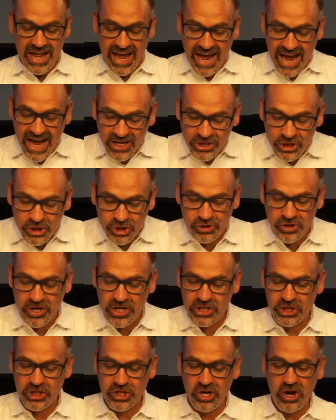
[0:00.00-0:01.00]

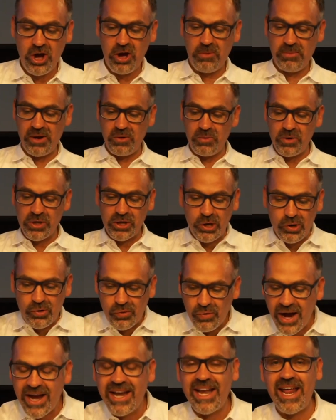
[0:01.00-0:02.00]
outstretched arm and with
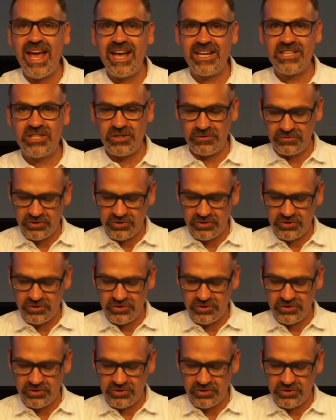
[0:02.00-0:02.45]
great acts